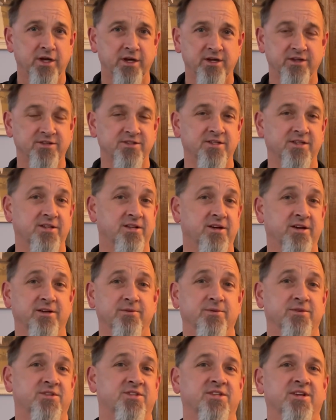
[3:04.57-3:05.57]
as the lion
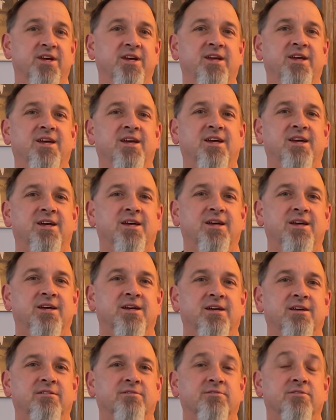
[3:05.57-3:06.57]
would say,
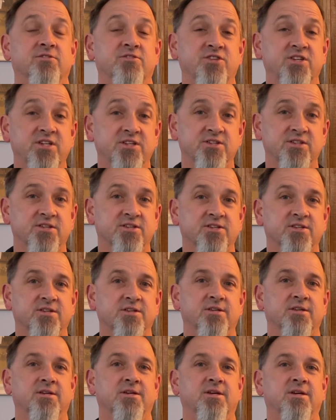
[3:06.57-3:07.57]
for Jesus
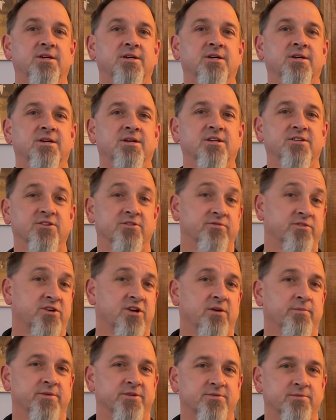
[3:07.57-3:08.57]
has
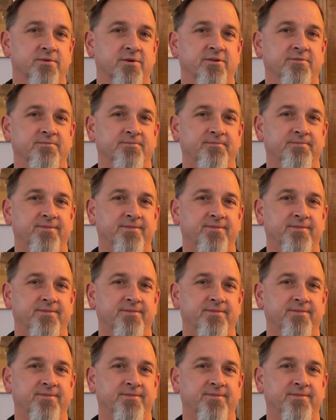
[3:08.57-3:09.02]
overcome this world.